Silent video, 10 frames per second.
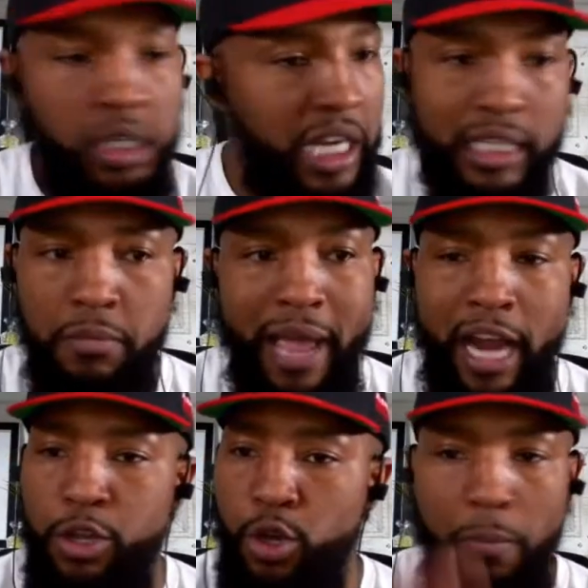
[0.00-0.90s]
Doesn't
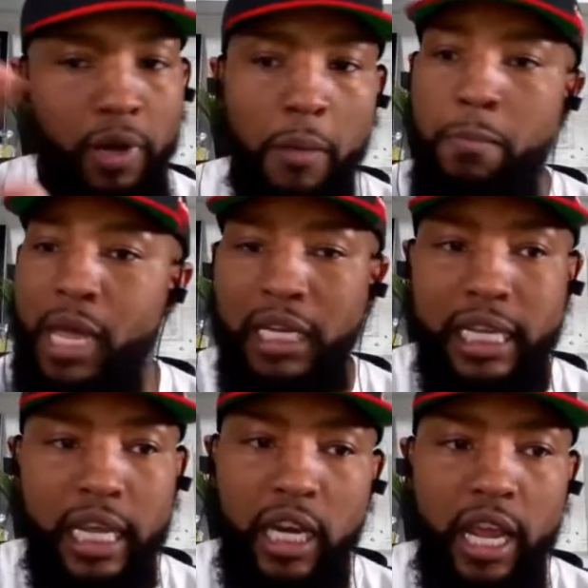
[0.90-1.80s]
matter. You can put a
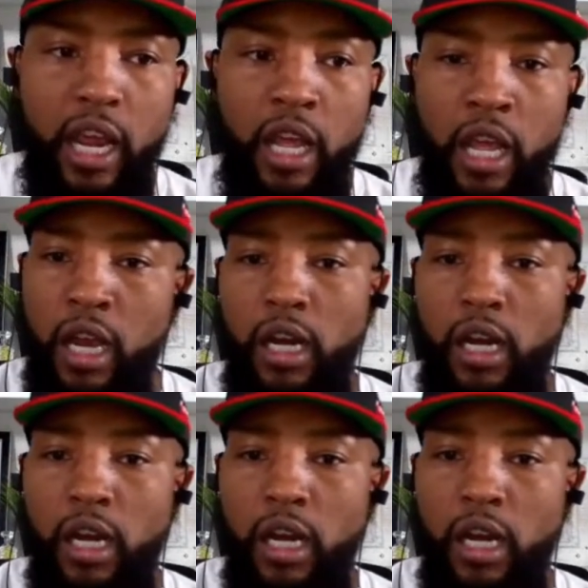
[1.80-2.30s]
Bentley in there.